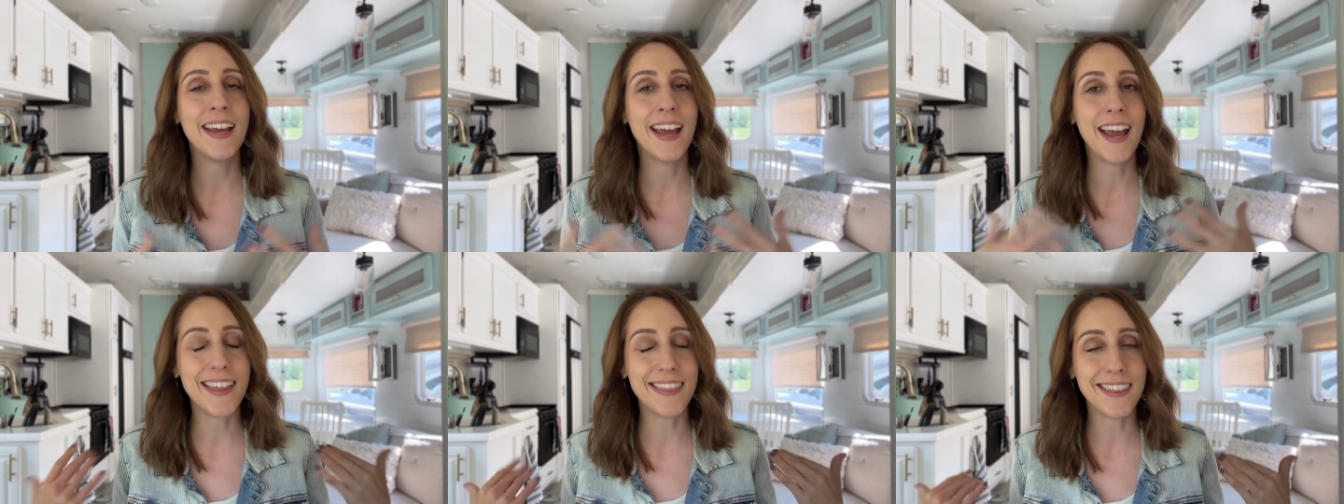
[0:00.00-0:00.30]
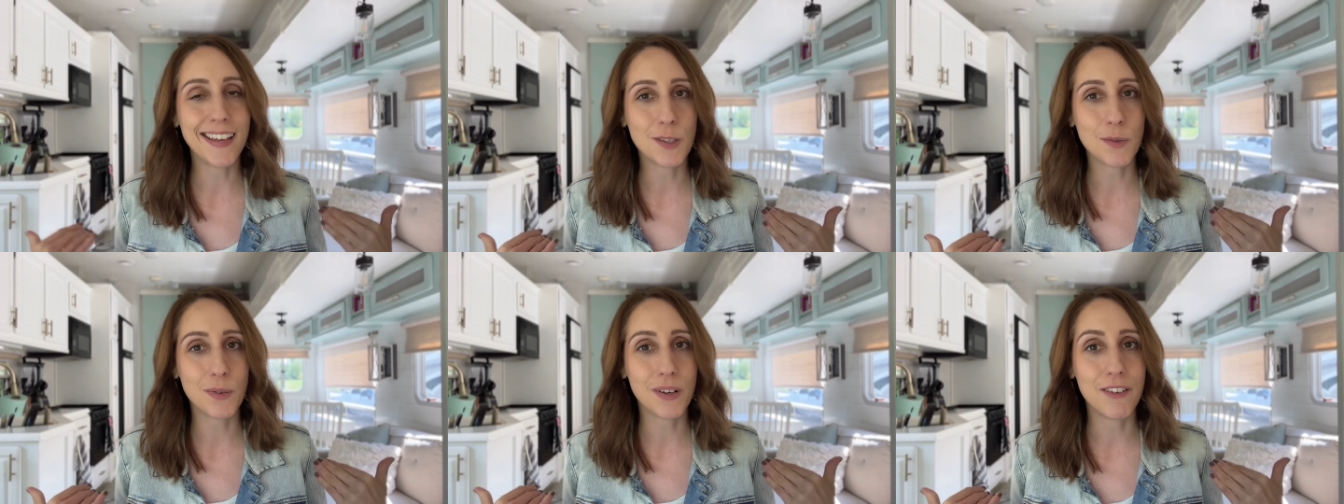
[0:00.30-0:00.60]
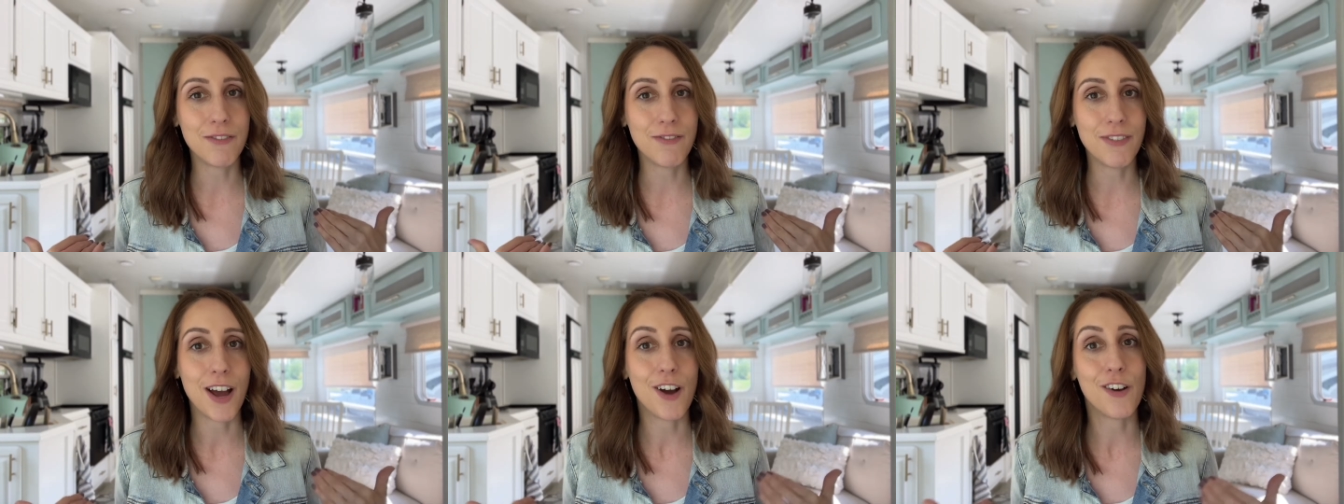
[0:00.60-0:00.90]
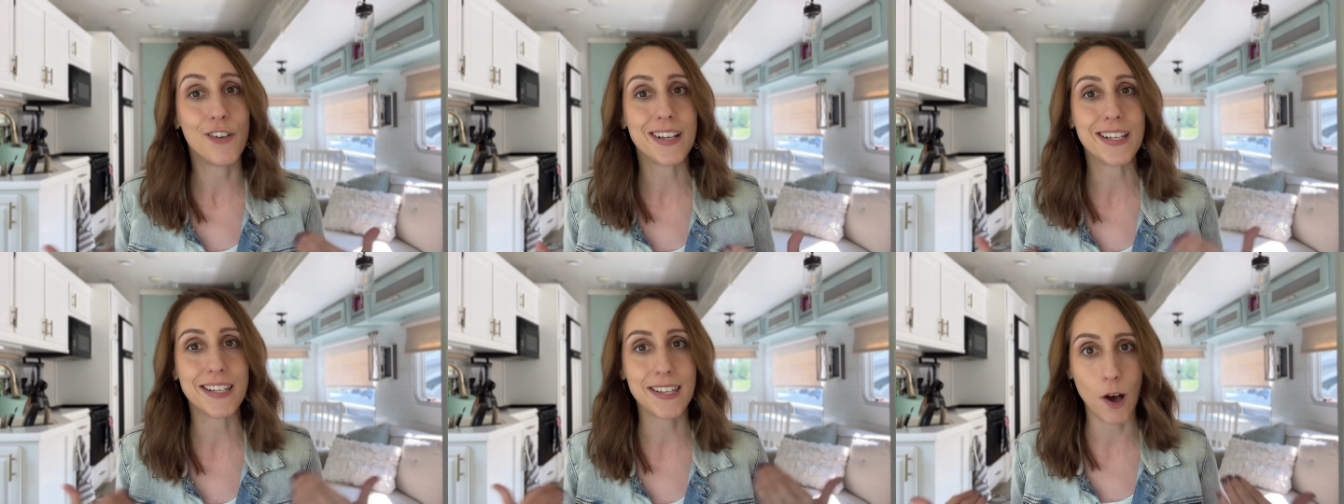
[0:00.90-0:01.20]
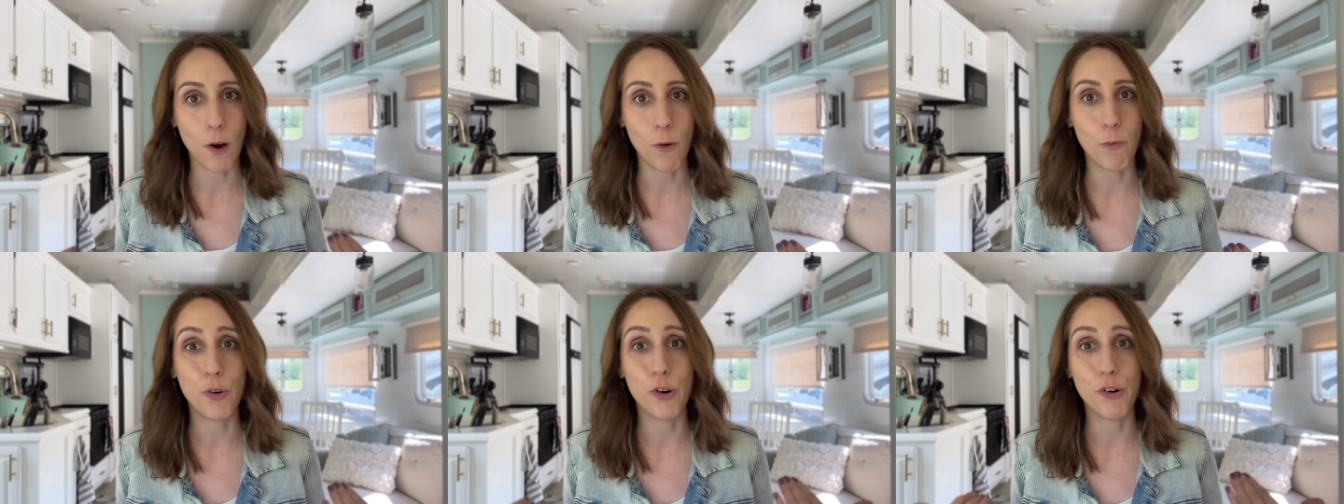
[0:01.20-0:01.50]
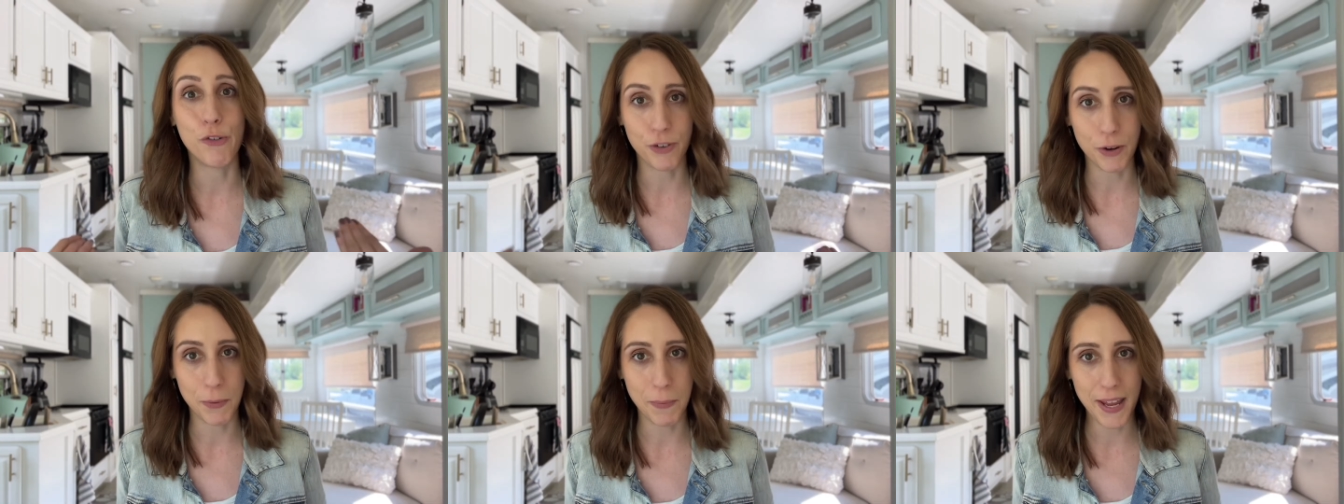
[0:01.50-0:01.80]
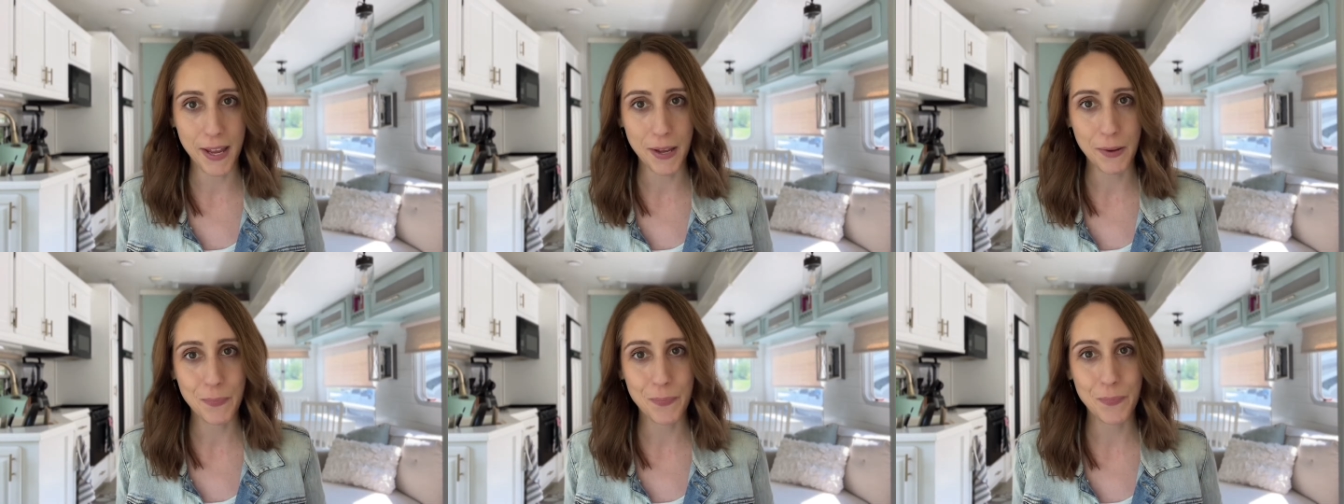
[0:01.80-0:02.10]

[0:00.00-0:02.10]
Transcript: And that's what I found is helpful for me.